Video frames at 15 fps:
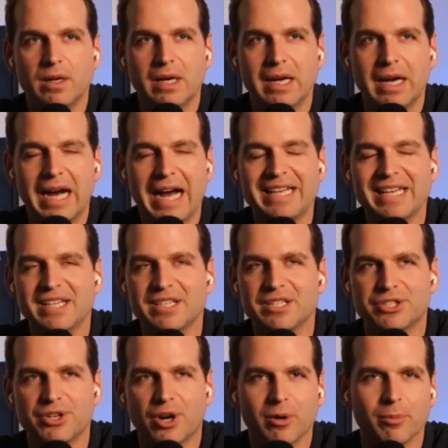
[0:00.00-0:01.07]
I didn't
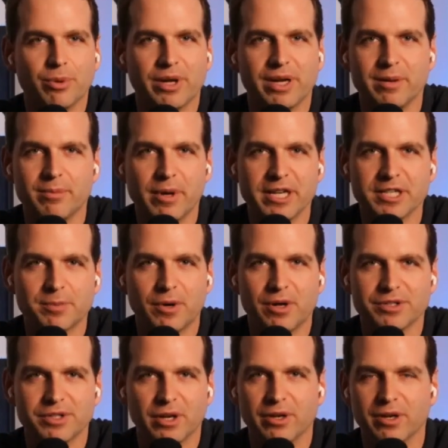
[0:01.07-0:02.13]
start playing
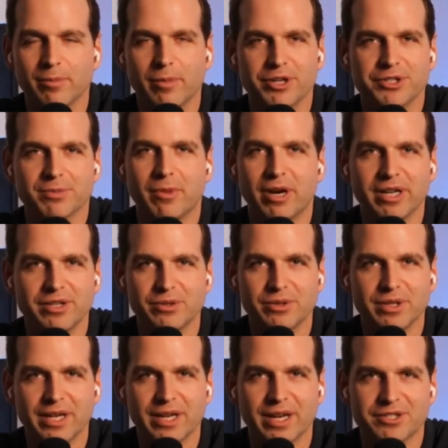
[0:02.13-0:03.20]
baseball to earn a bunch of money
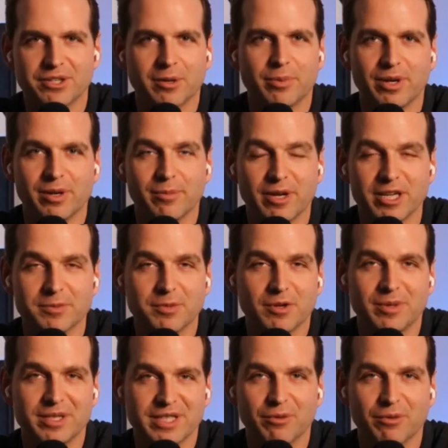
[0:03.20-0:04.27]
doing it. I started playing baseball
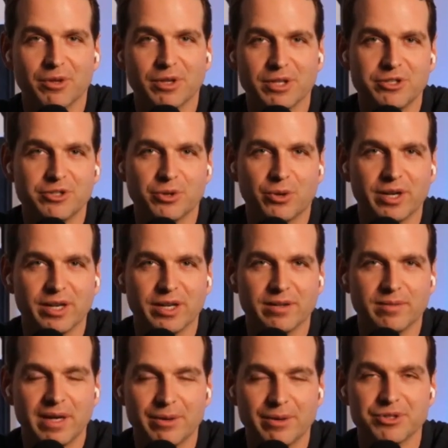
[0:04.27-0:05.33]
because I really enjoyed it
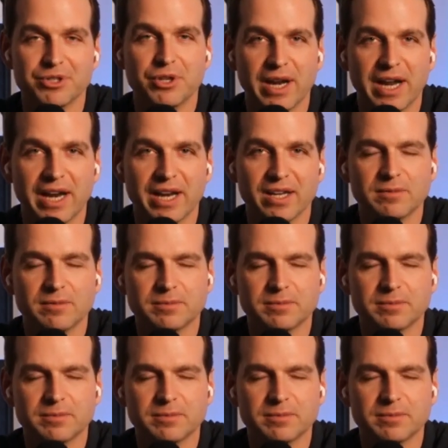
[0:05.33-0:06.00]
and I was good at it.